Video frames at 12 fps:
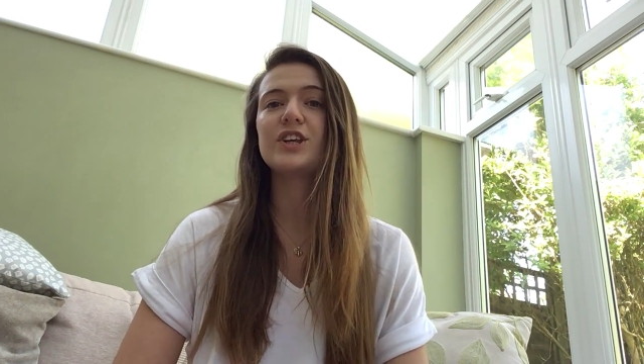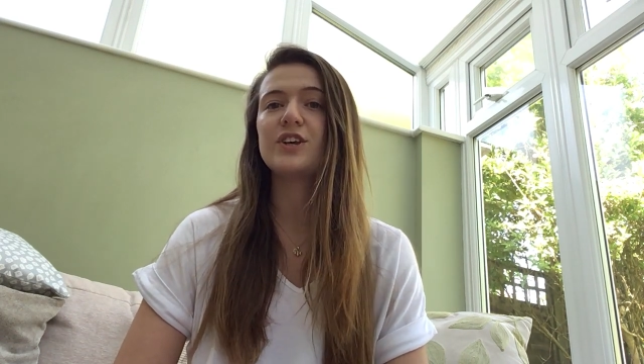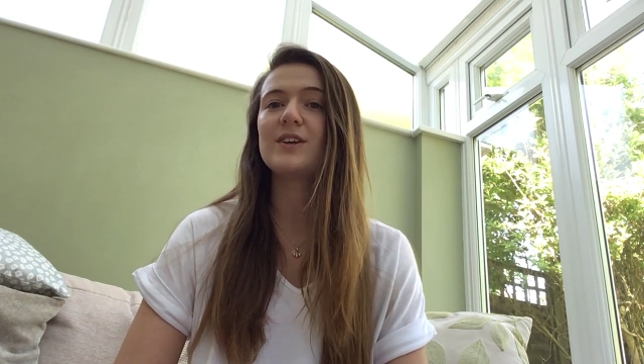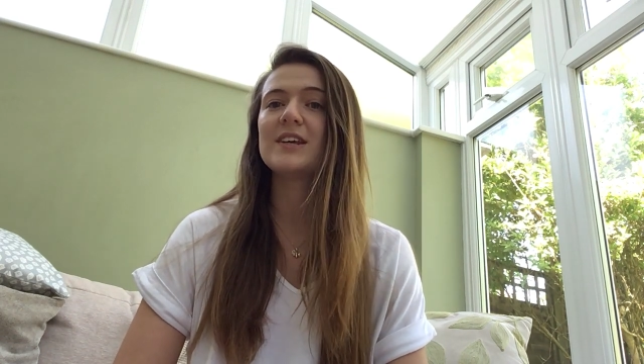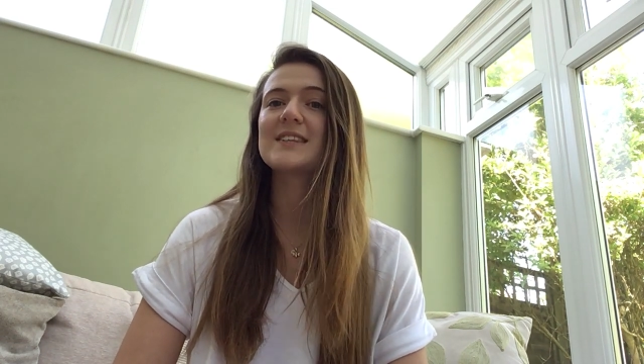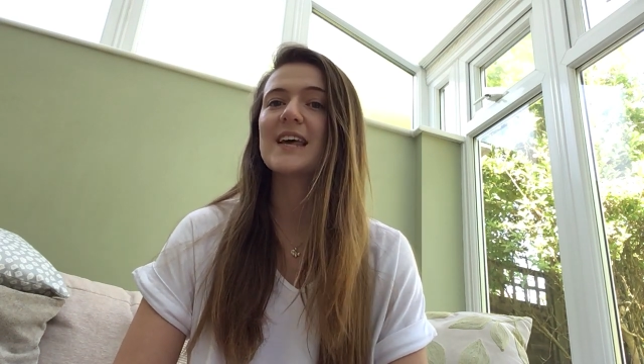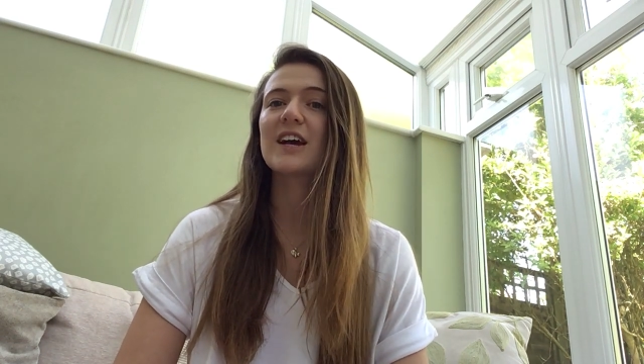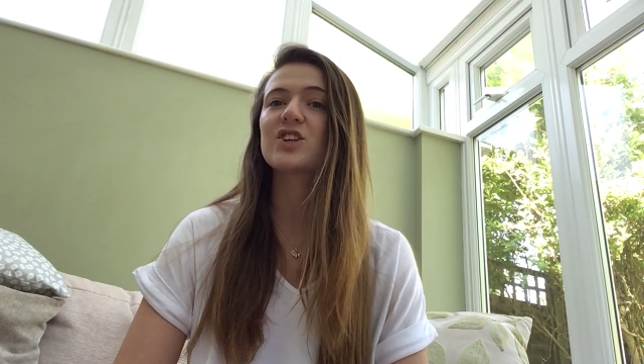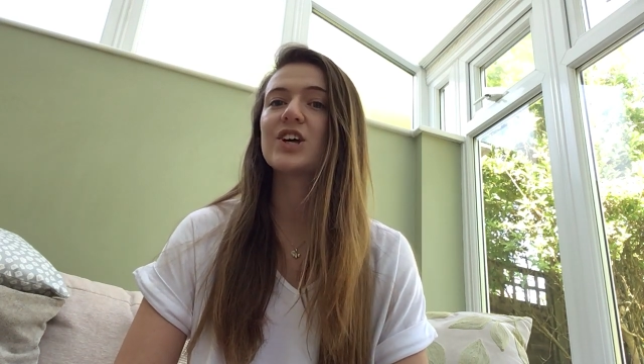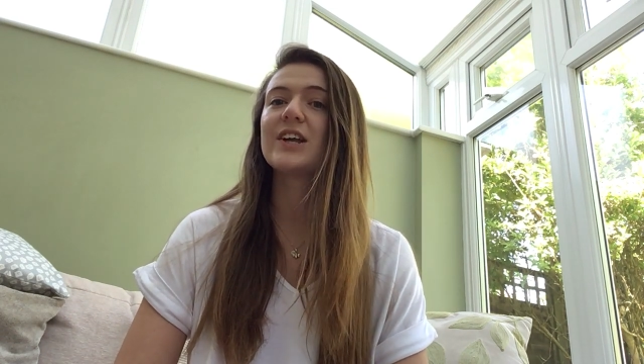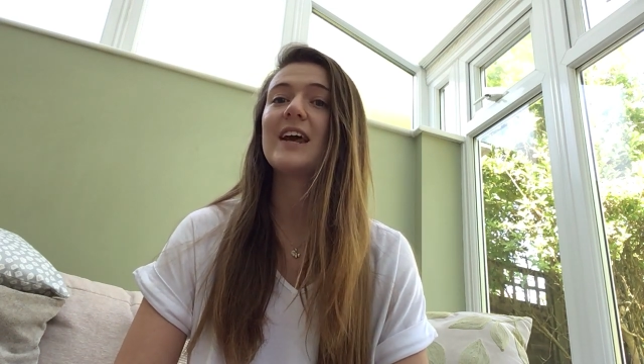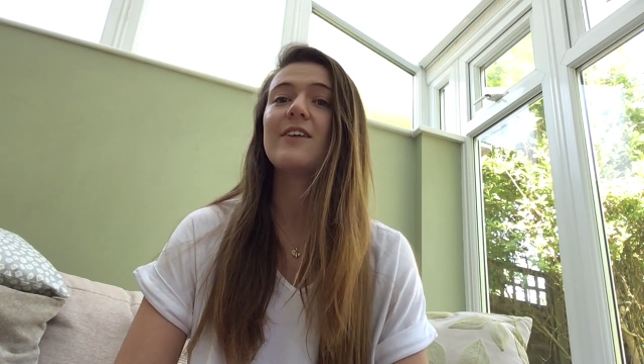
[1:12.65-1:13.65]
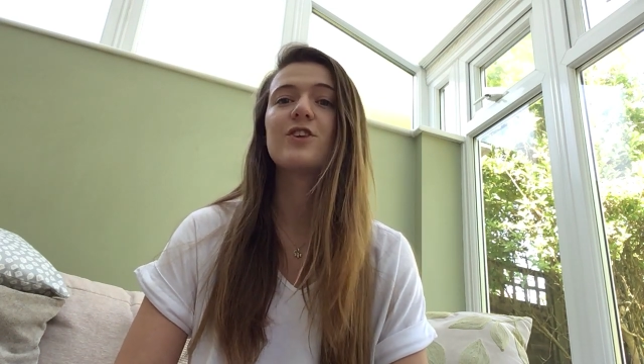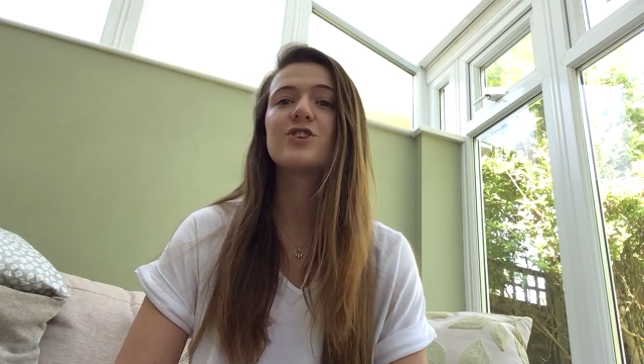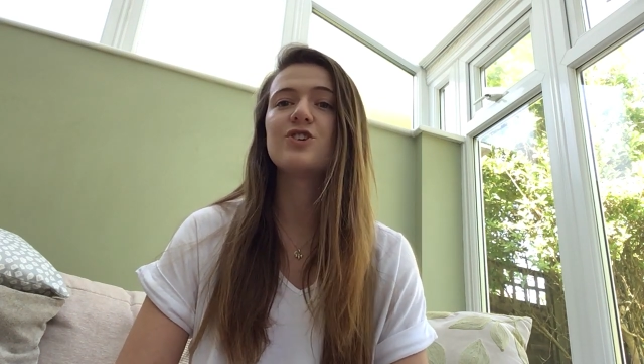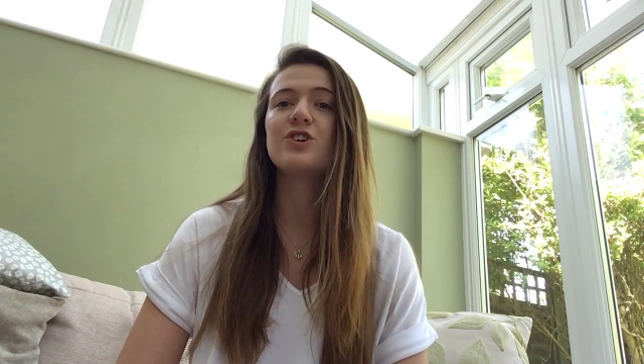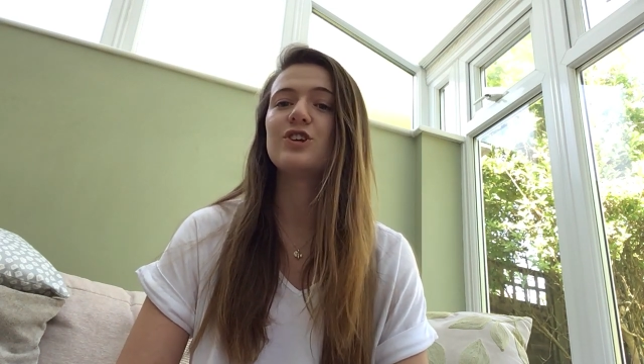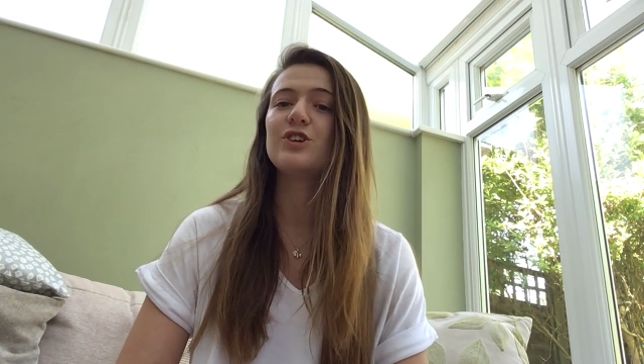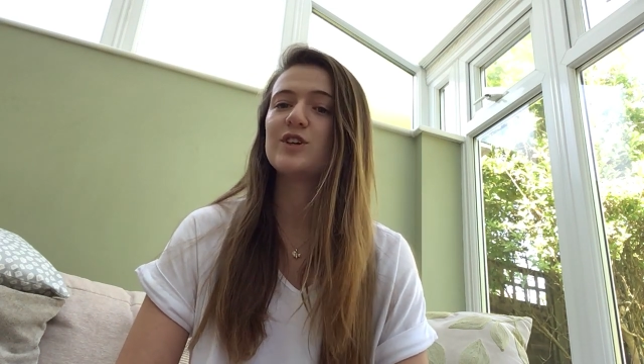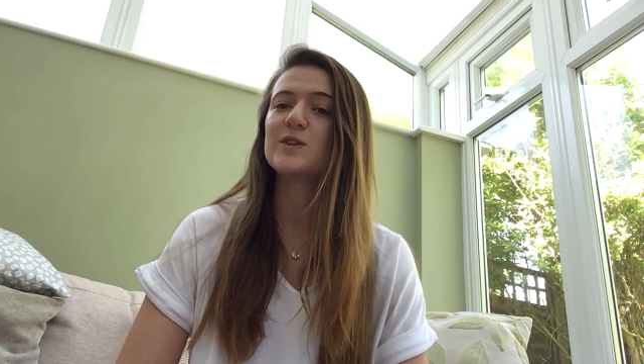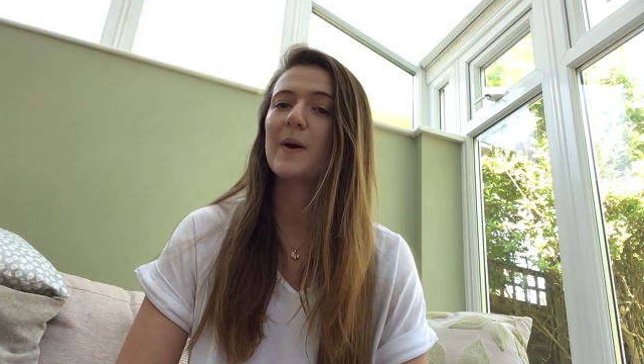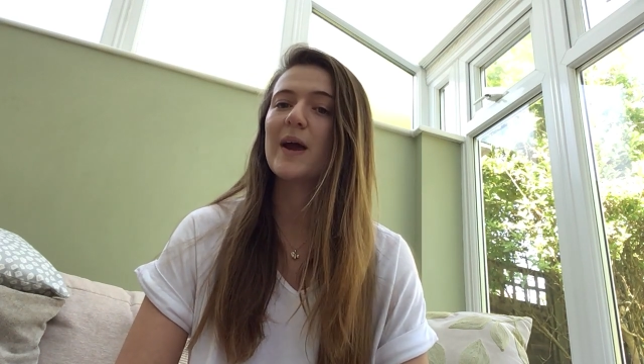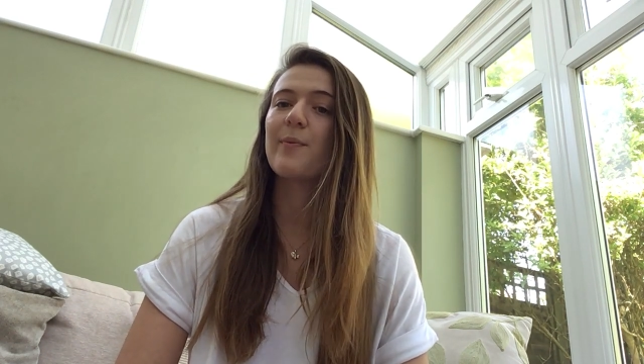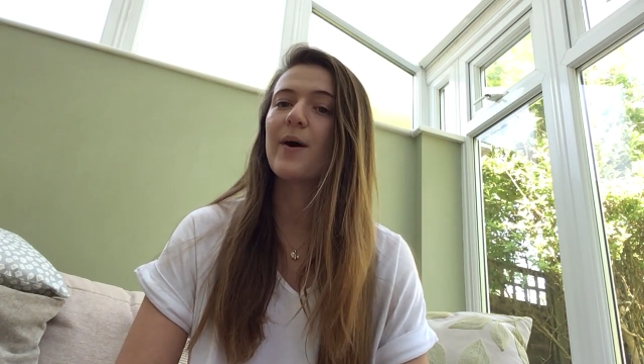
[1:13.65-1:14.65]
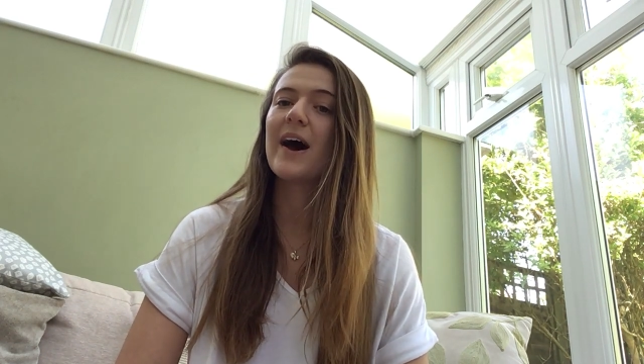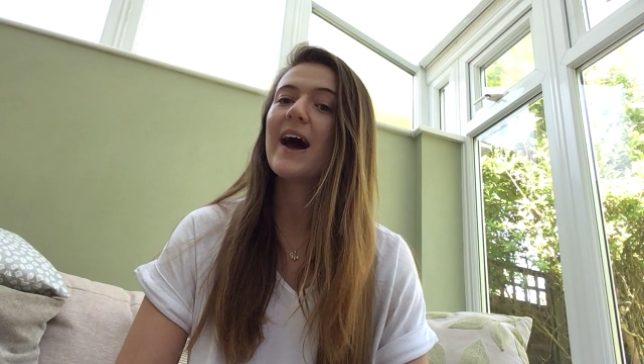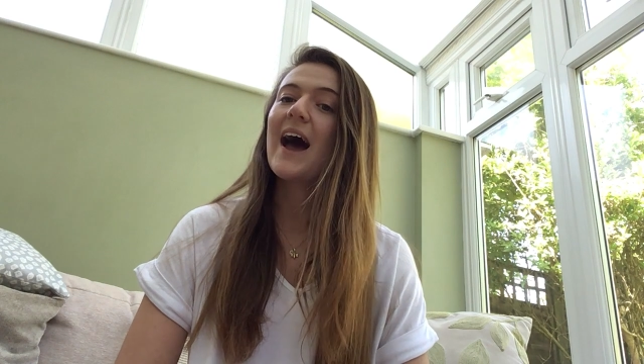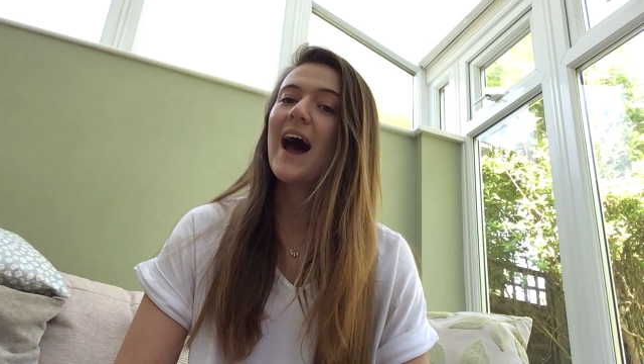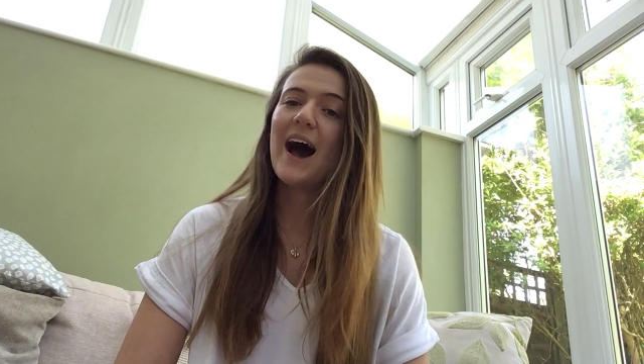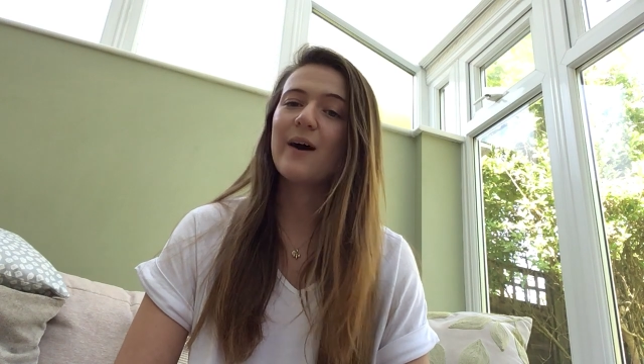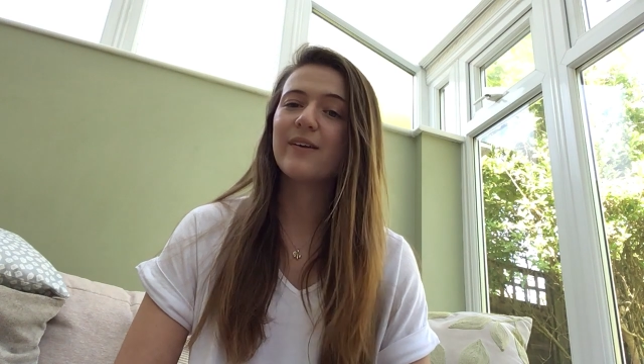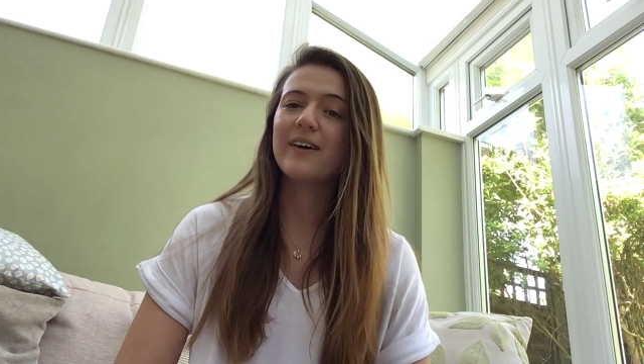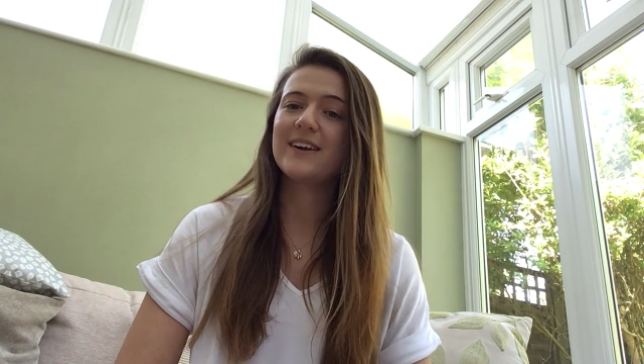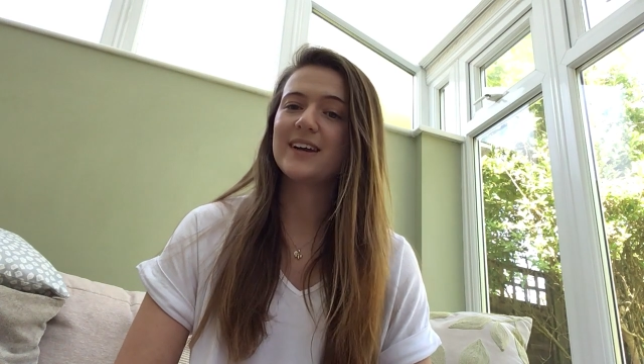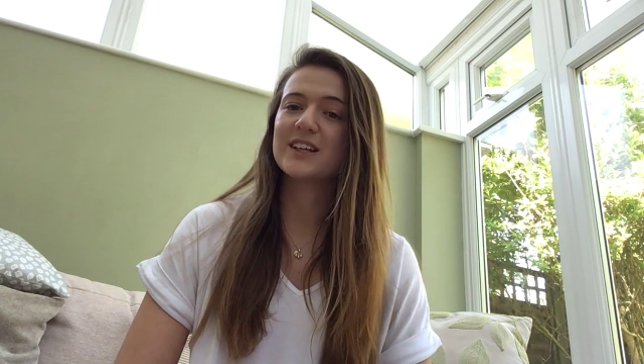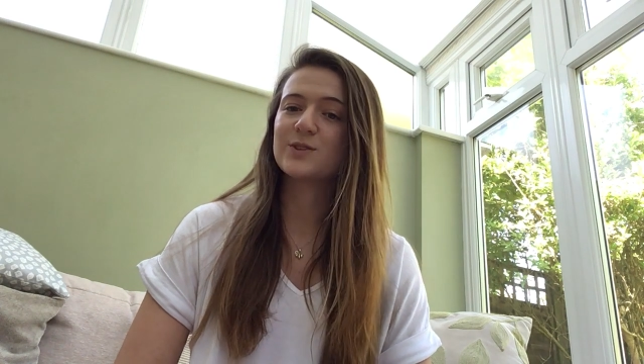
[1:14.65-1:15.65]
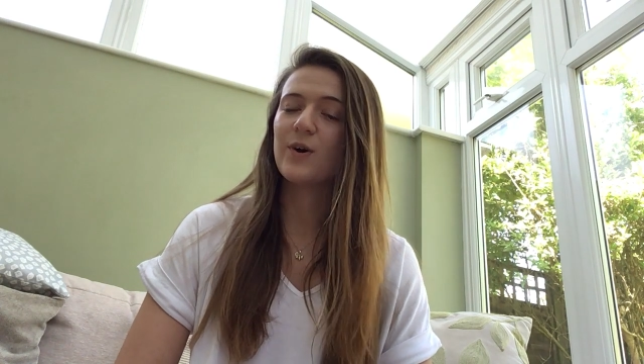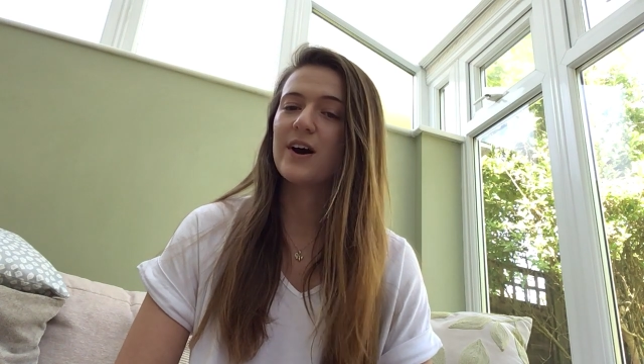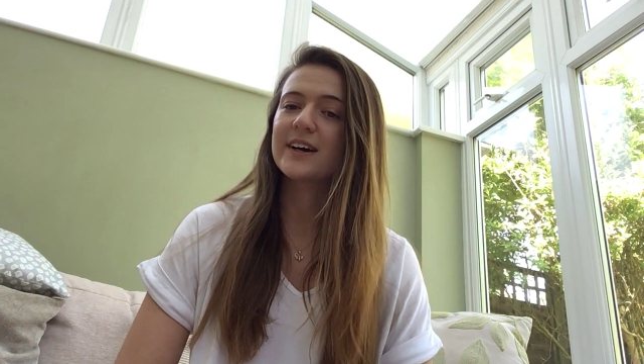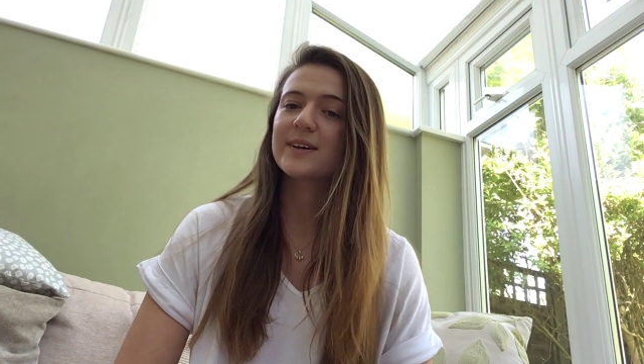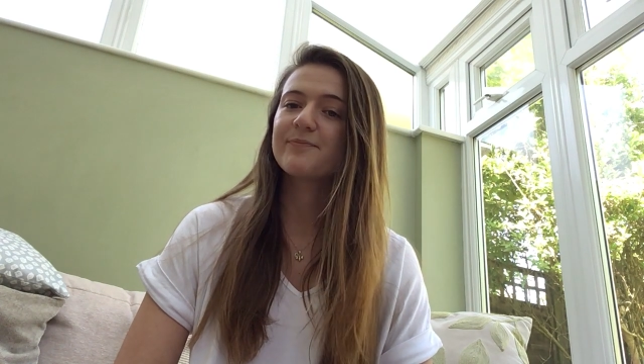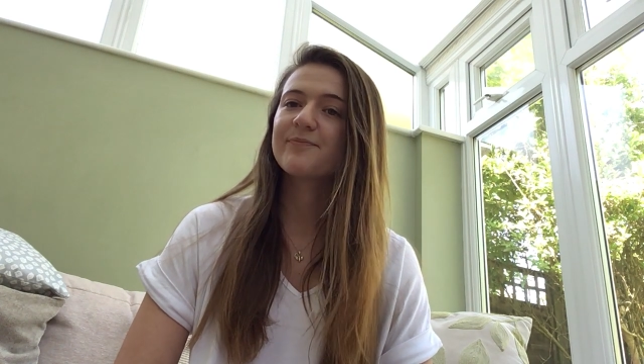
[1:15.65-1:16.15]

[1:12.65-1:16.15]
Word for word: union section in the student newspaper outlining its work.